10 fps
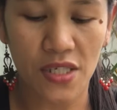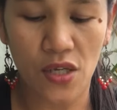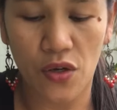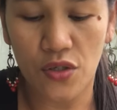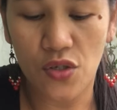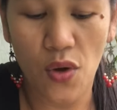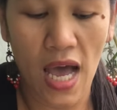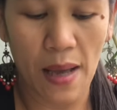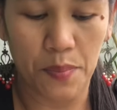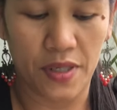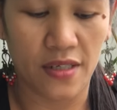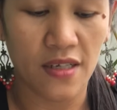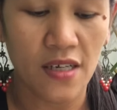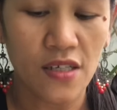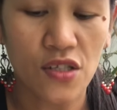going to happen
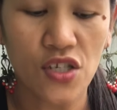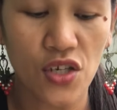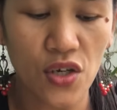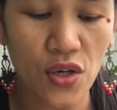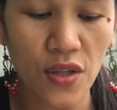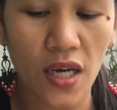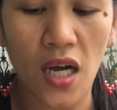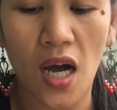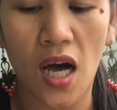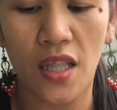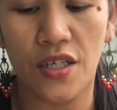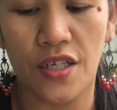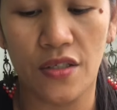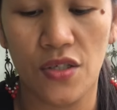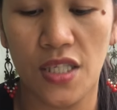to the
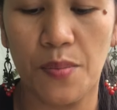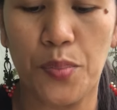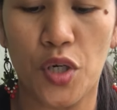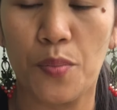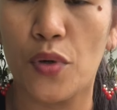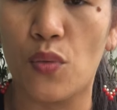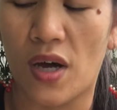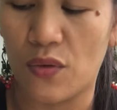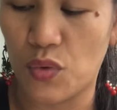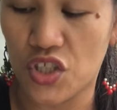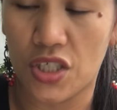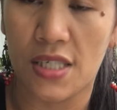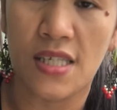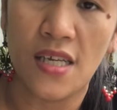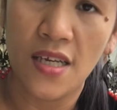colored, to the purple one, which
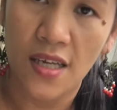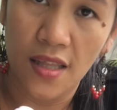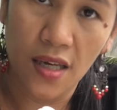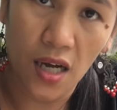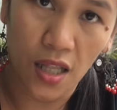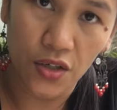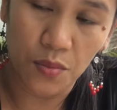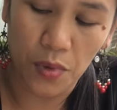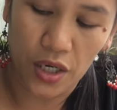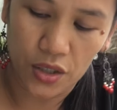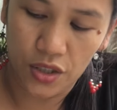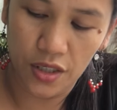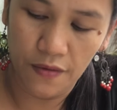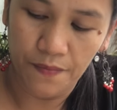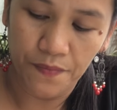is the colored marker,
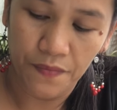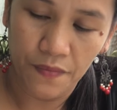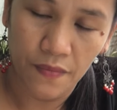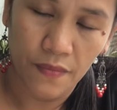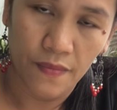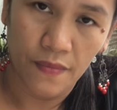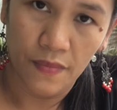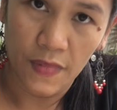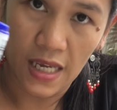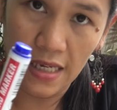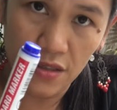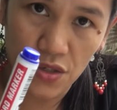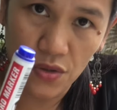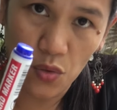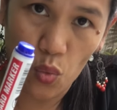and
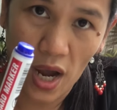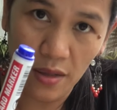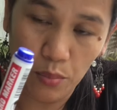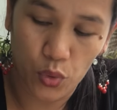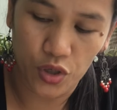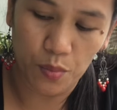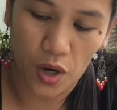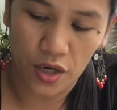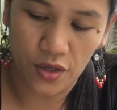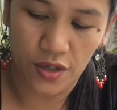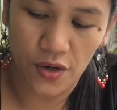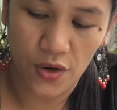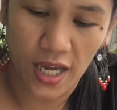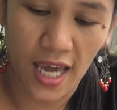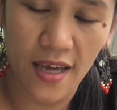to the whiteboard marker.
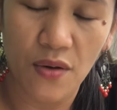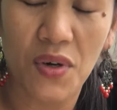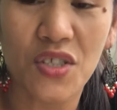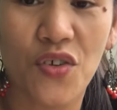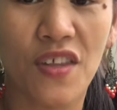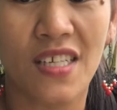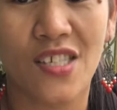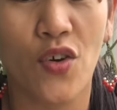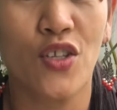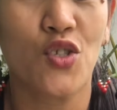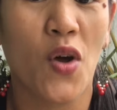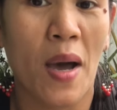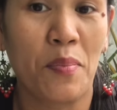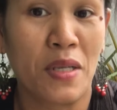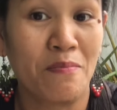Okay, what do you think is going to
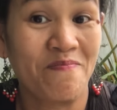happen?